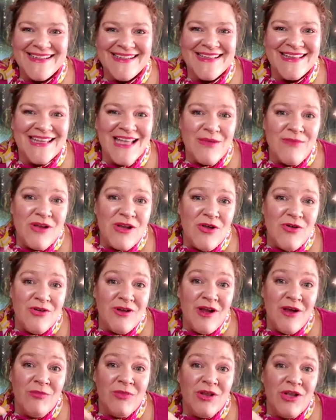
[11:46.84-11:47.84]
Let me know
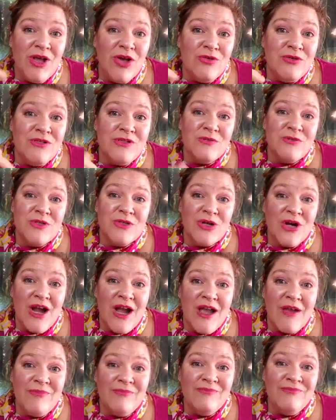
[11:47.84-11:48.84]
down below and
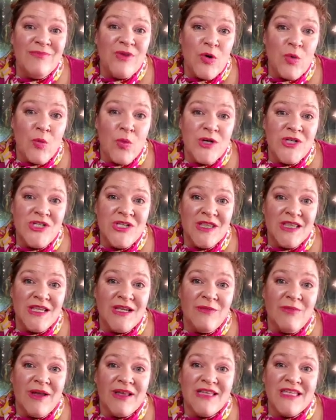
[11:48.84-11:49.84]
subscribe what you
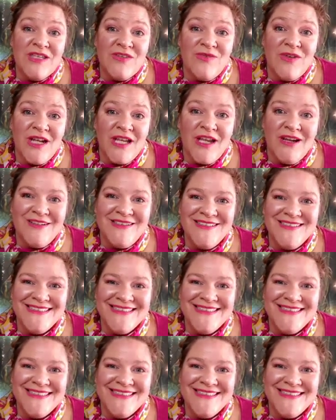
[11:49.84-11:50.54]
think about this video.